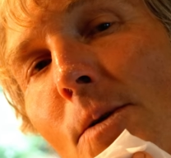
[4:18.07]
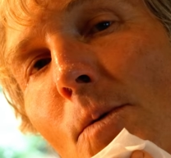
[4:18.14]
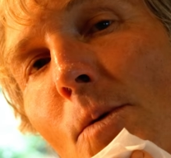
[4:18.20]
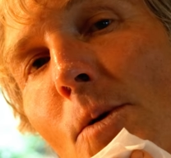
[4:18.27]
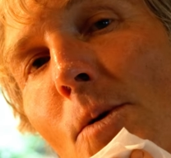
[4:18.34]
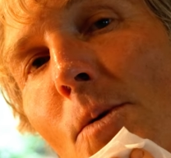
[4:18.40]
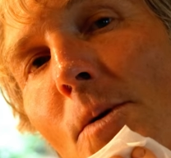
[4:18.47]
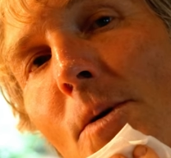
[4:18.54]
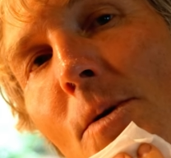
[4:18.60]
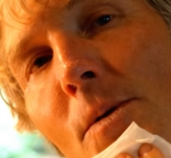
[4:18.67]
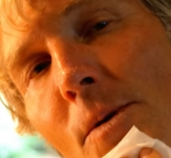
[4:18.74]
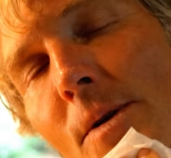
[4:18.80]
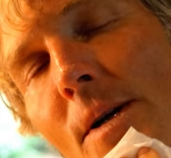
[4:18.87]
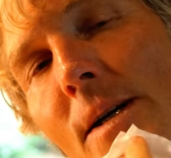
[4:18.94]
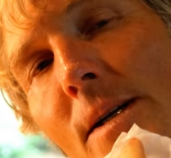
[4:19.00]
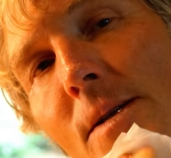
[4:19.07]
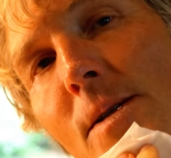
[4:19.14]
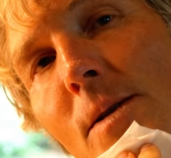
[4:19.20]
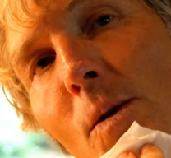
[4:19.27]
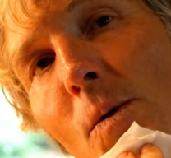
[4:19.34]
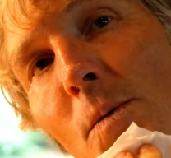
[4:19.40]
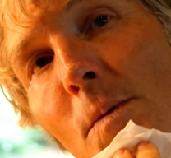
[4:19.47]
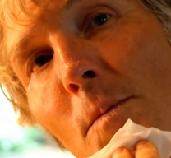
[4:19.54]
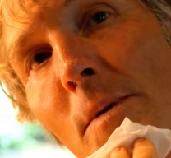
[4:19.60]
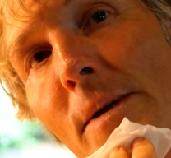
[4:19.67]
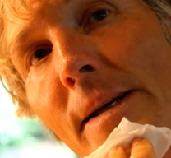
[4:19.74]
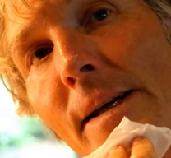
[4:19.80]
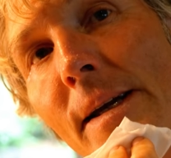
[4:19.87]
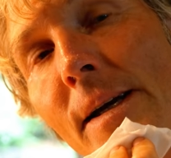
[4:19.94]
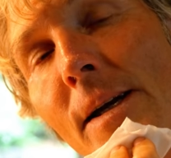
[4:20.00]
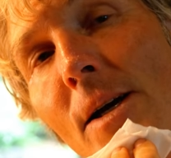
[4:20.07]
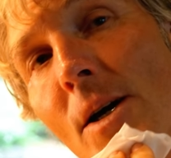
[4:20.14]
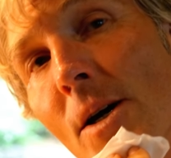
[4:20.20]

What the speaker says: the wound. You're trying to slow the bleeding.